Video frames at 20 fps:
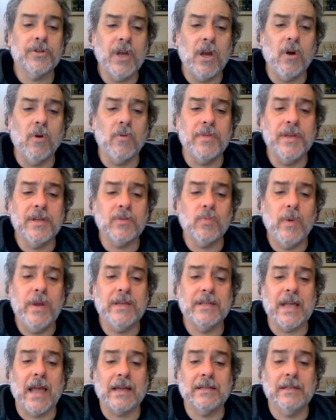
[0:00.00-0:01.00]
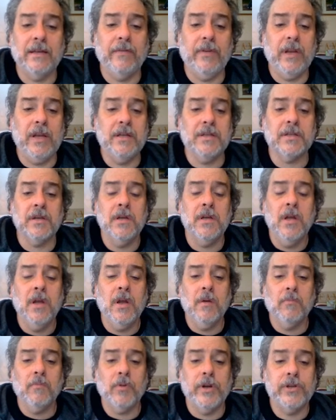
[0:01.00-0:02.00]
So this week's activities,
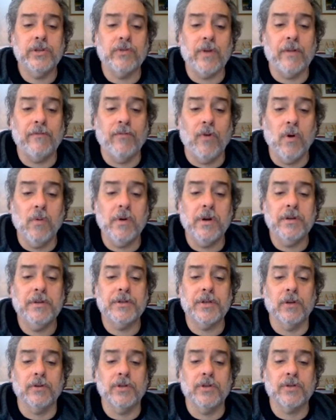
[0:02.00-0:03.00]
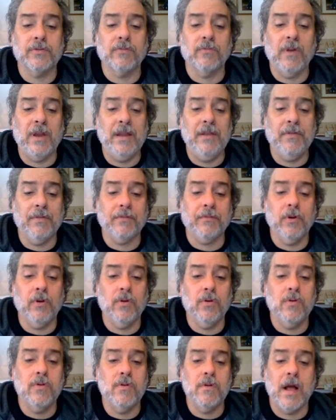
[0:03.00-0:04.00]
pretty straightforward. So just read
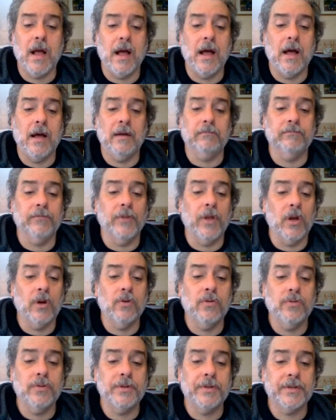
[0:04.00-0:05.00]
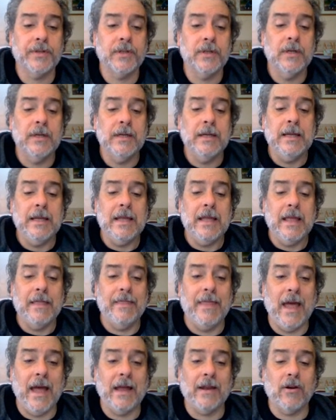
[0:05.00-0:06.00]
through um, those
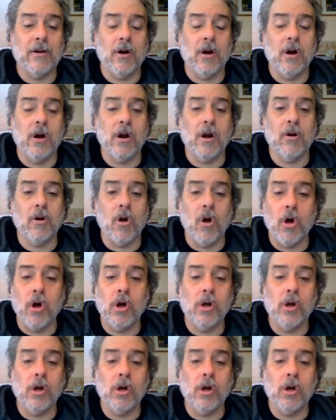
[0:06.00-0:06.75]
that are